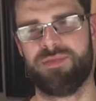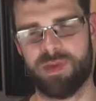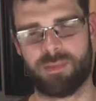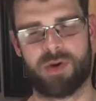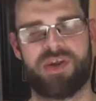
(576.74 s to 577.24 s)

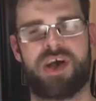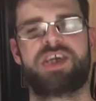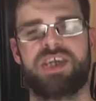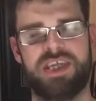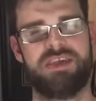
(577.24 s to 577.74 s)
the
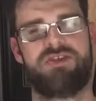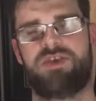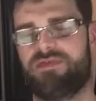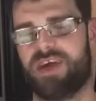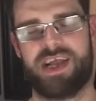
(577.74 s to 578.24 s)
production
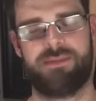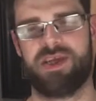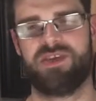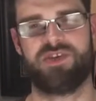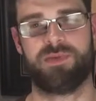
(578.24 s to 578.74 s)
industry for anime
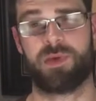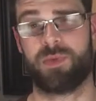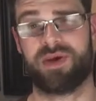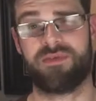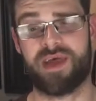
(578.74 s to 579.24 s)
is super
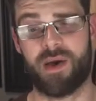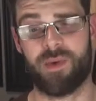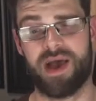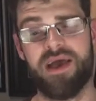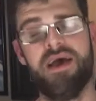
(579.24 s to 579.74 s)
weird that
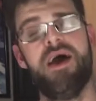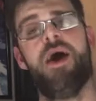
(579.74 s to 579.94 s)
way.